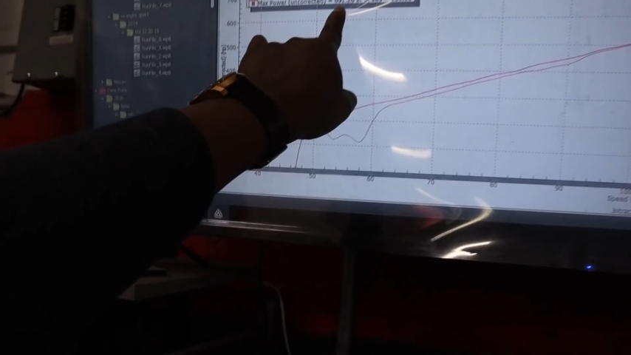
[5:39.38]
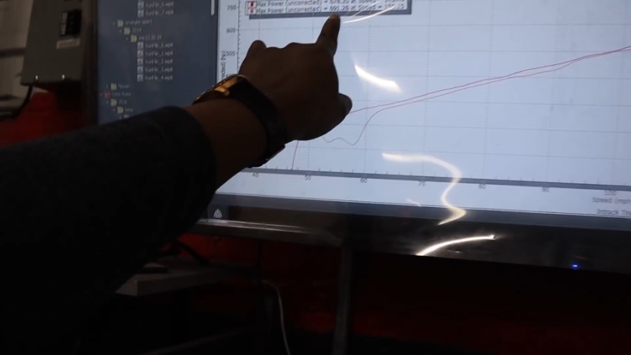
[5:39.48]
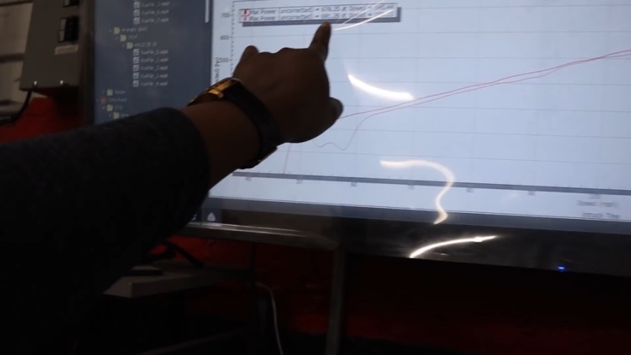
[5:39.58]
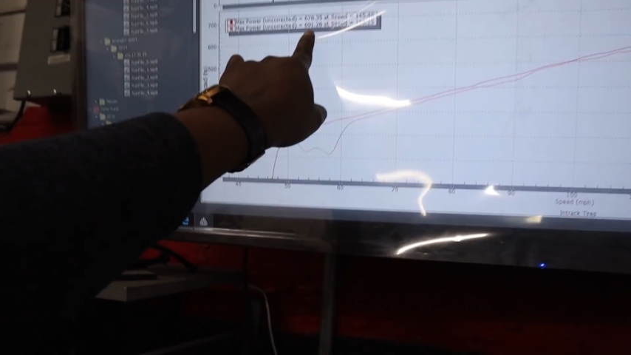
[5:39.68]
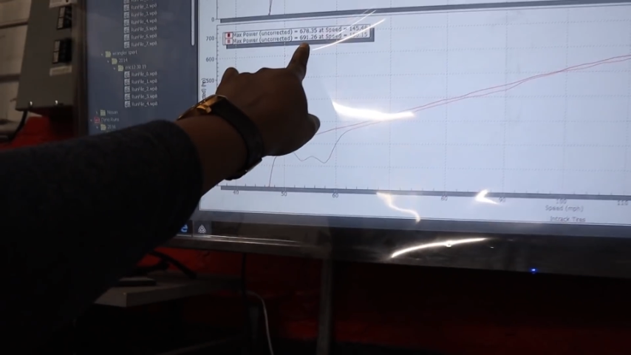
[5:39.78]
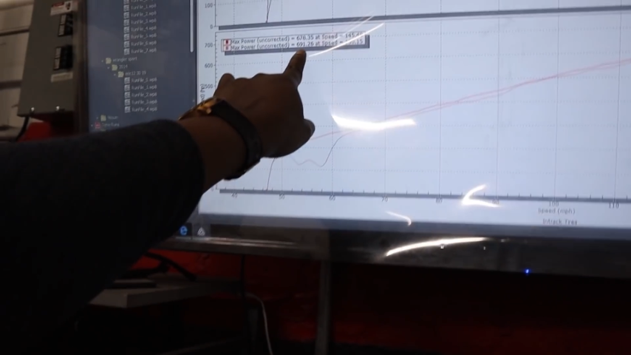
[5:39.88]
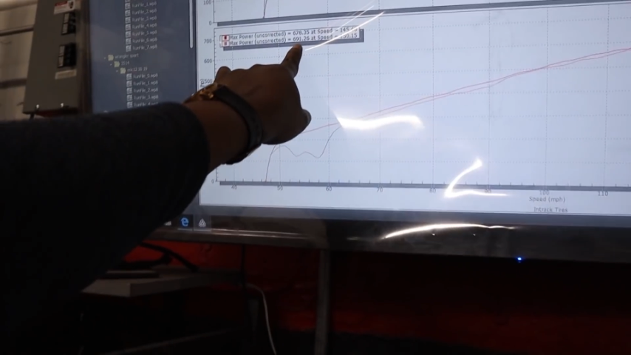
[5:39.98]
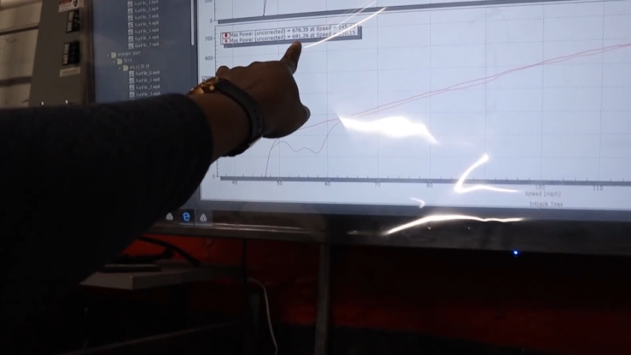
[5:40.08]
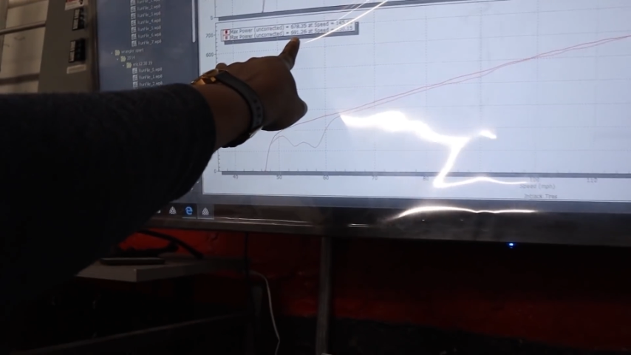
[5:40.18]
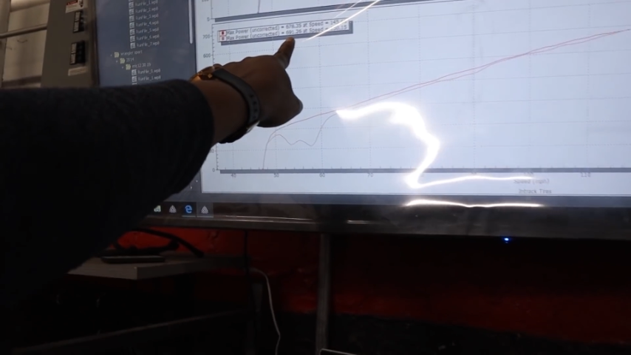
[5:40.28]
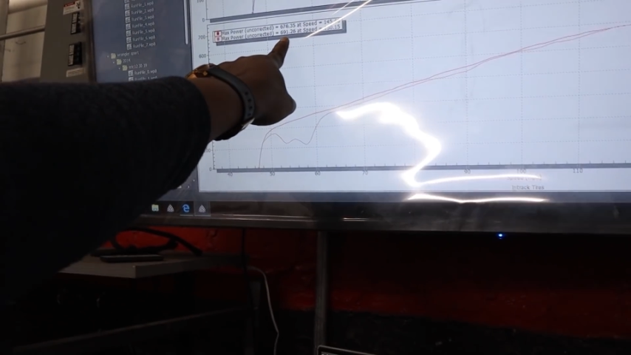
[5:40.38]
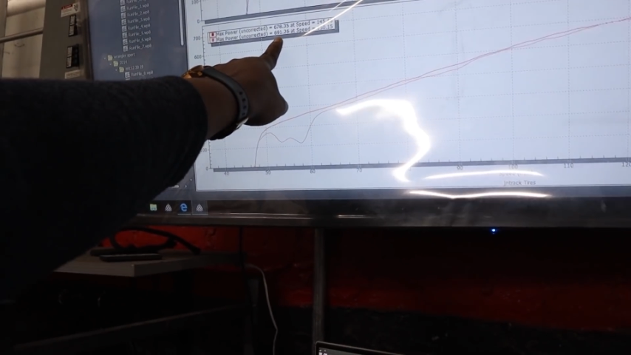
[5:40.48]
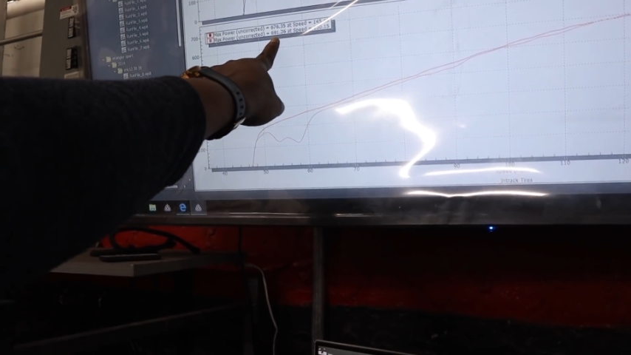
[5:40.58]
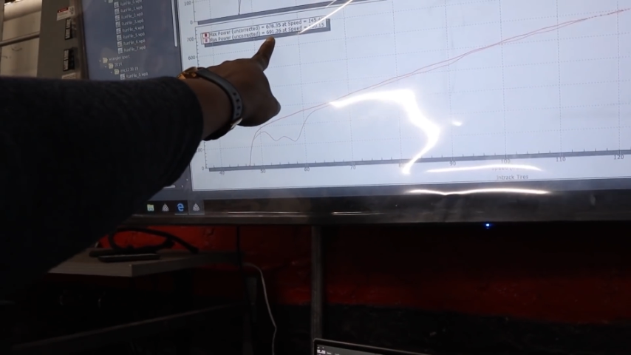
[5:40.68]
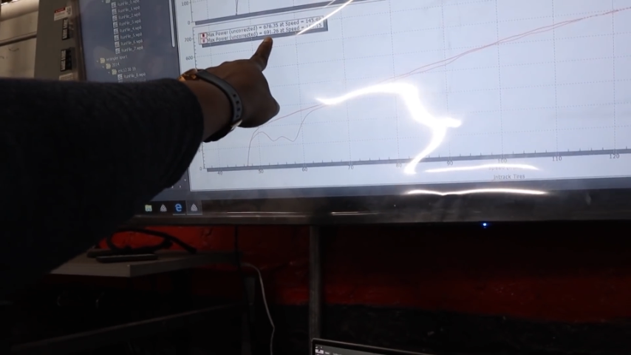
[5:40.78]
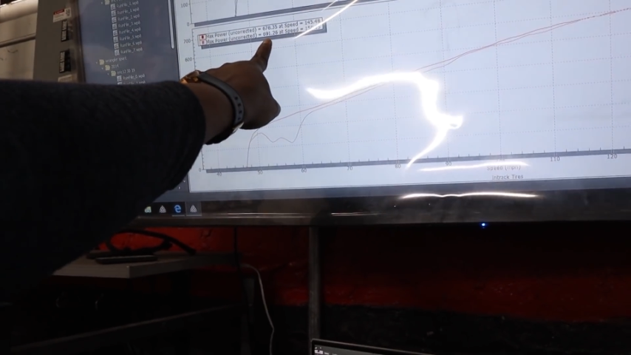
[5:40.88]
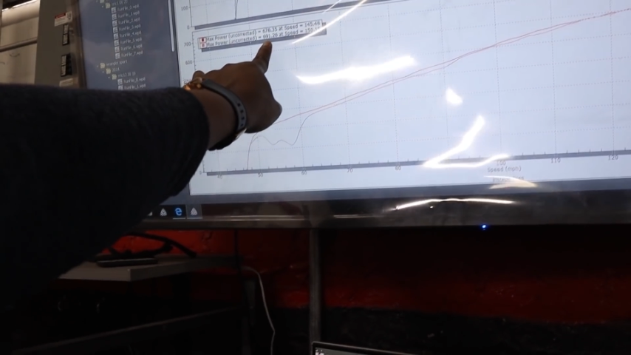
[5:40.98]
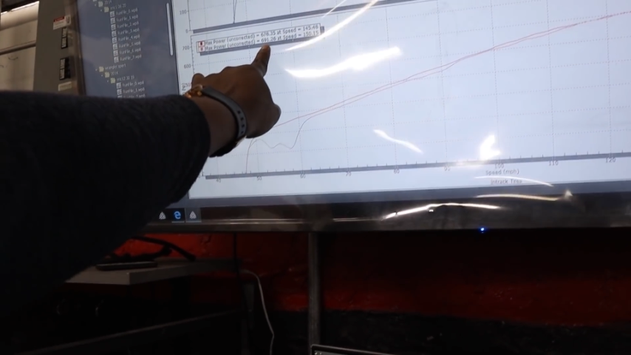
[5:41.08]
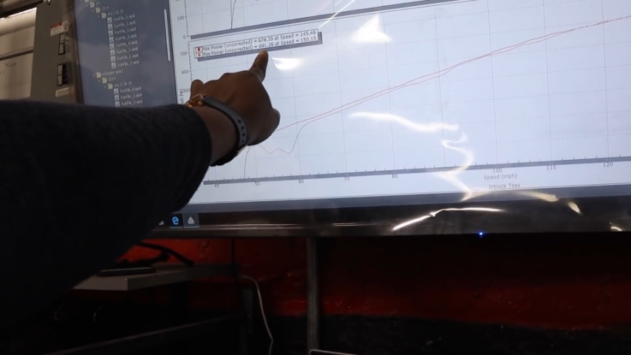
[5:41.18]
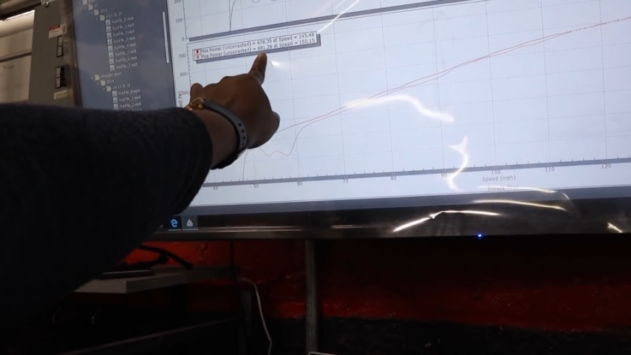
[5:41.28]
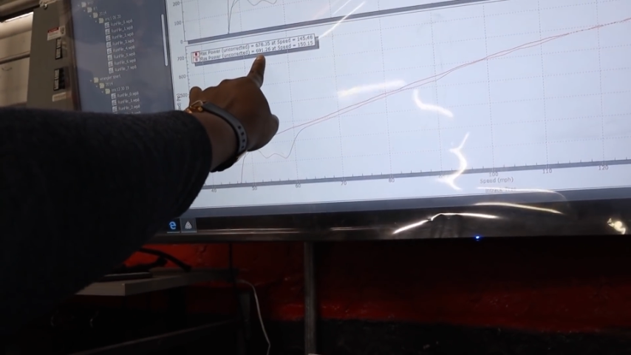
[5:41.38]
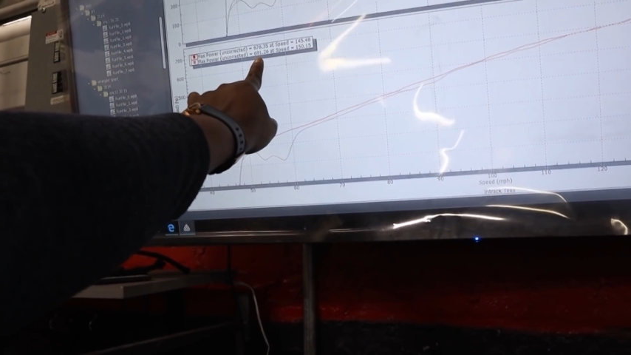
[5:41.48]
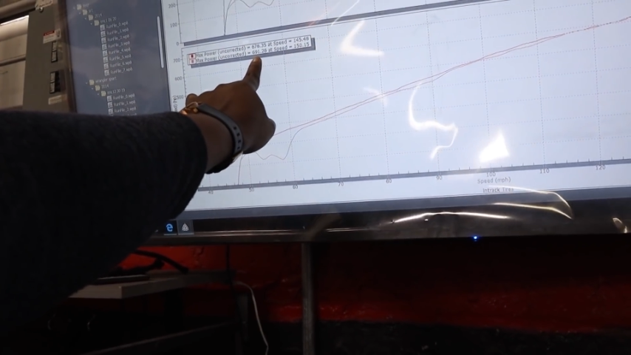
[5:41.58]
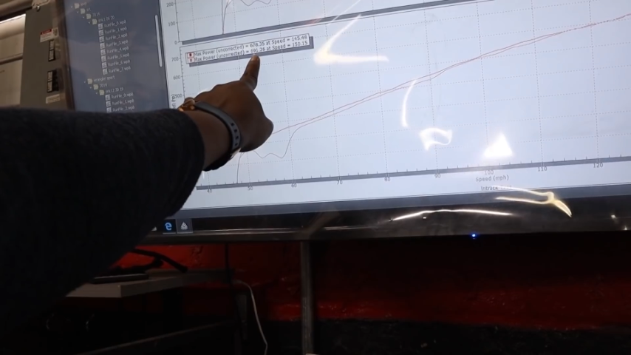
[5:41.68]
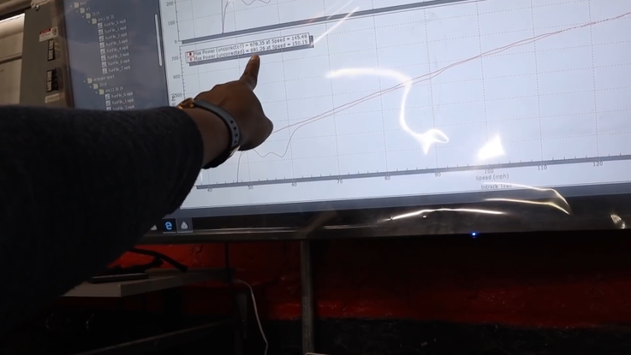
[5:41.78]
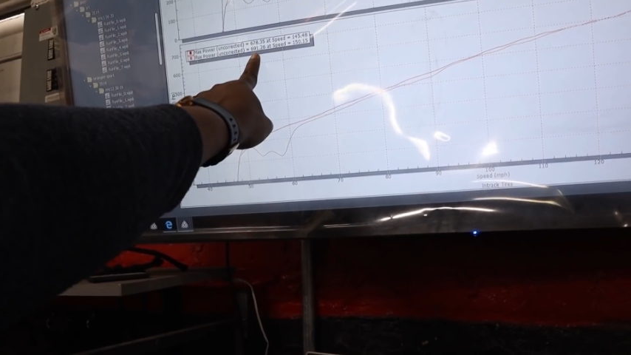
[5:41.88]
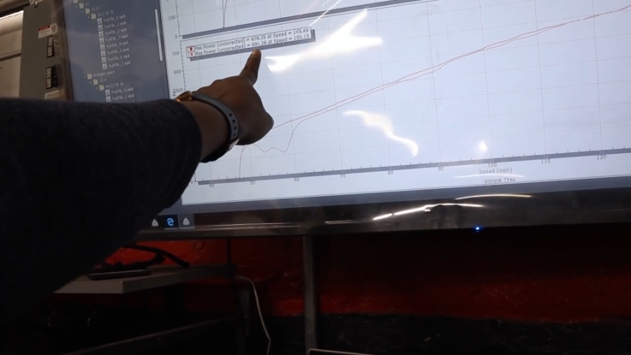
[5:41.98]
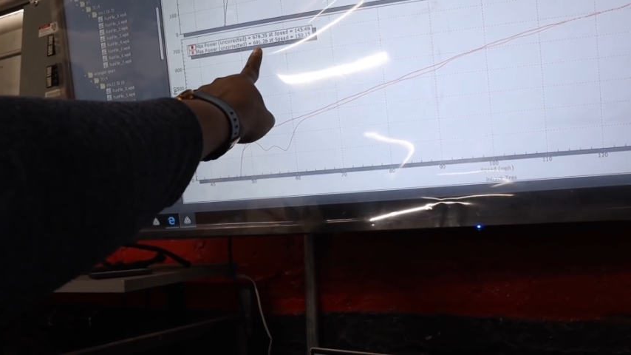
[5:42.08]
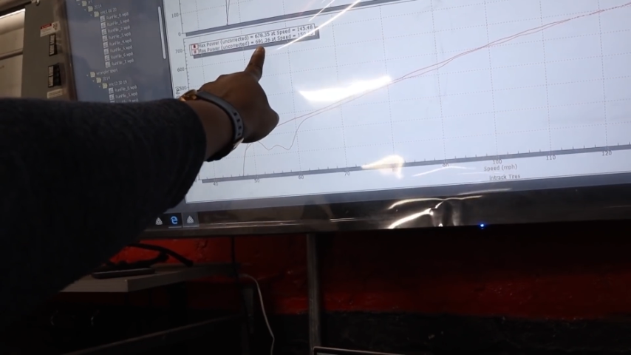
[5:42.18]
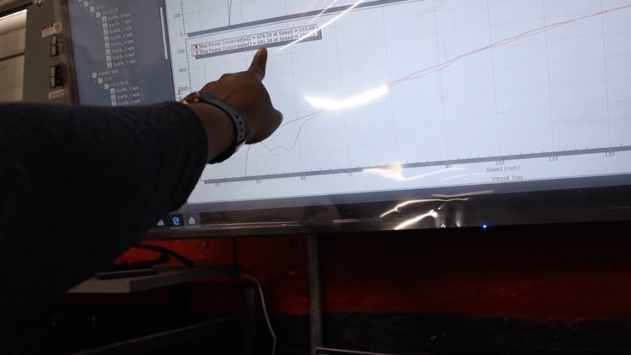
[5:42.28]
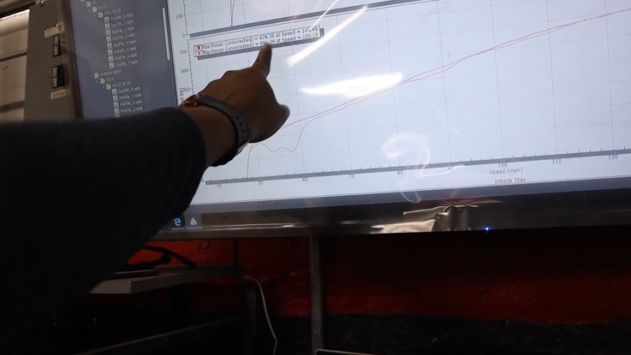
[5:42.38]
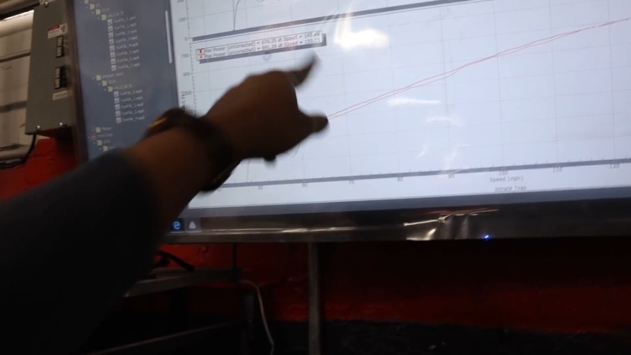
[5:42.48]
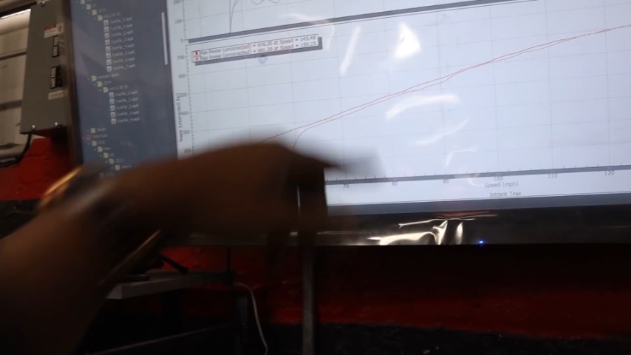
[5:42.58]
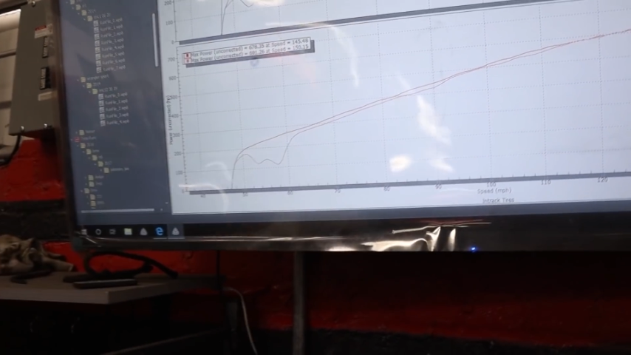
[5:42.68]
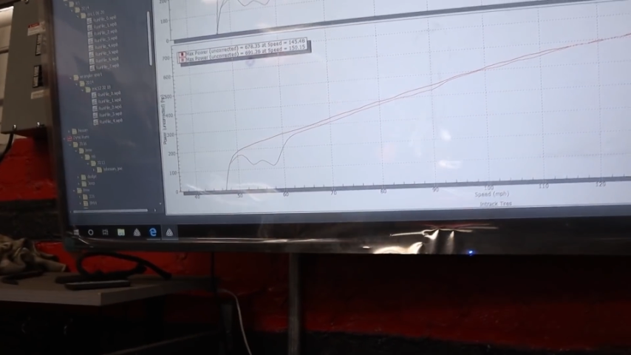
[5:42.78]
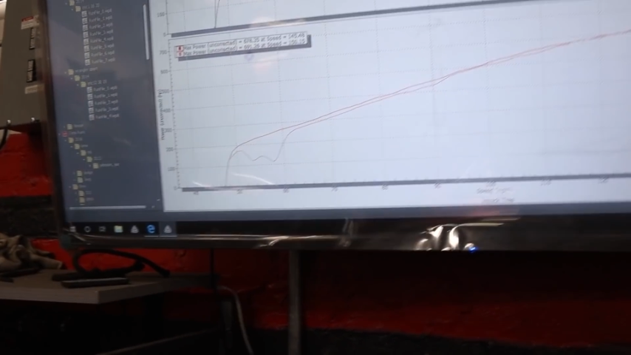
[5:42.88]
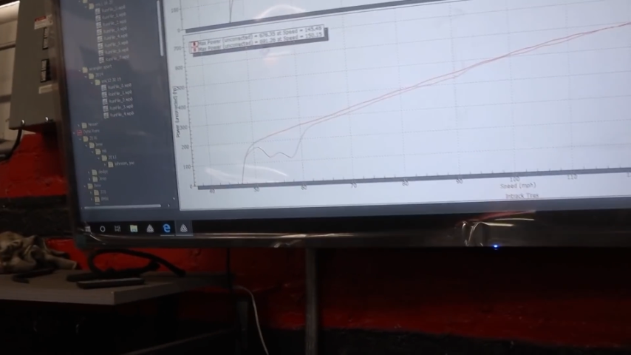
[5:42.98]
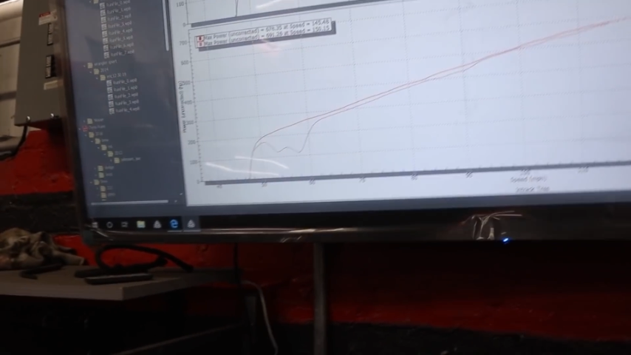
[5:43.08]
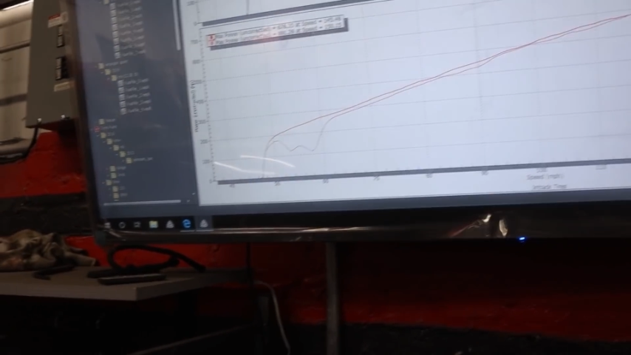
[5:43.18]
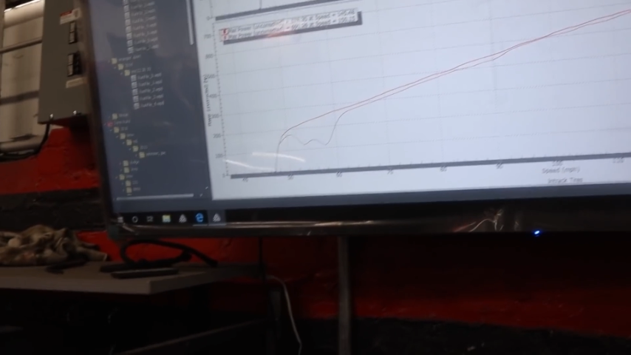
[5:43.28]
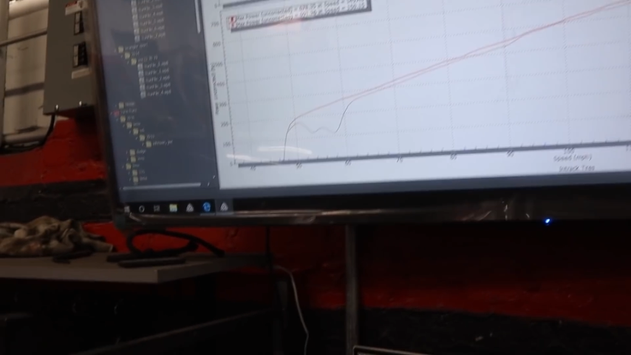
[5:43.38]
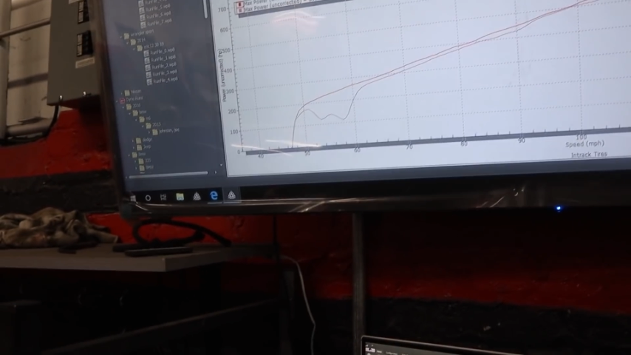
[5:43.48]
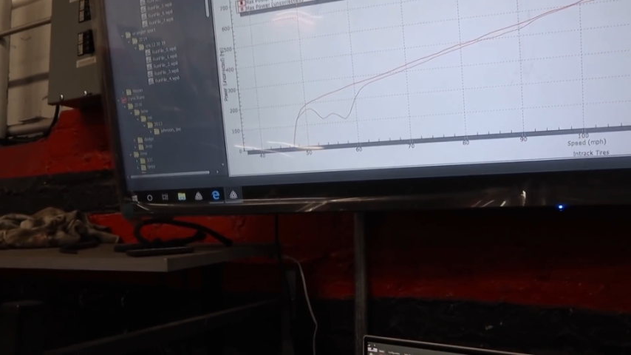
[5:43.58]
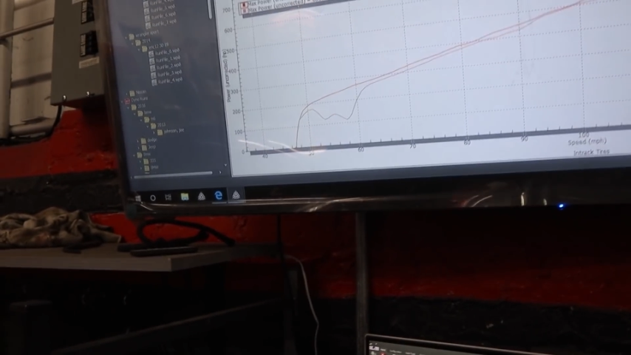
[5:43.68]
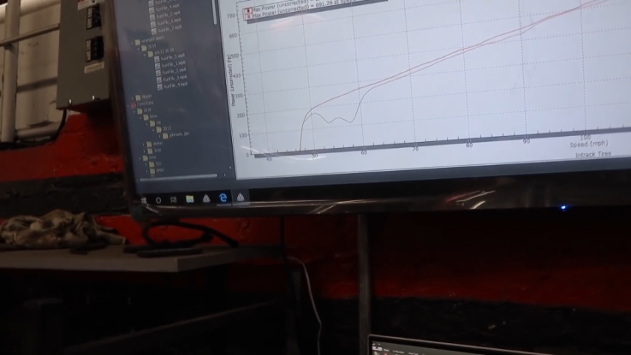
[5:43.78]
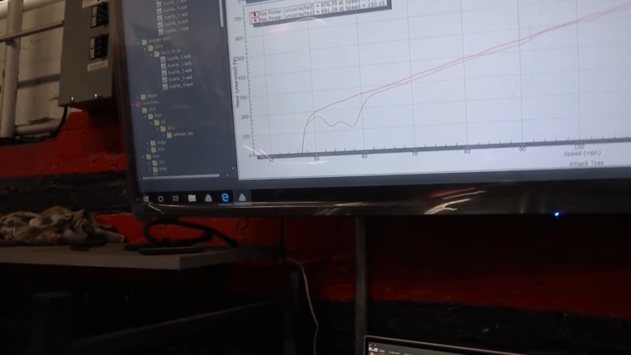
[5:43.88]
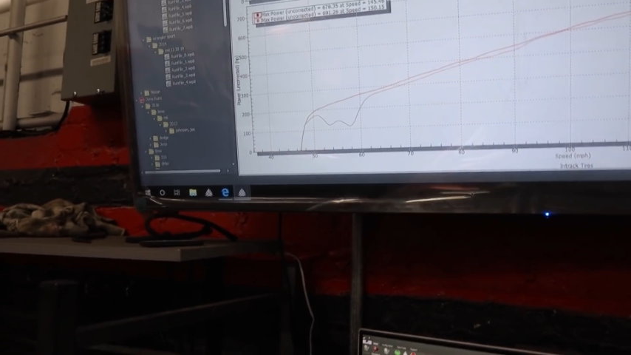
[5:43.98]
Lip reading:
[unreadable: no face in view]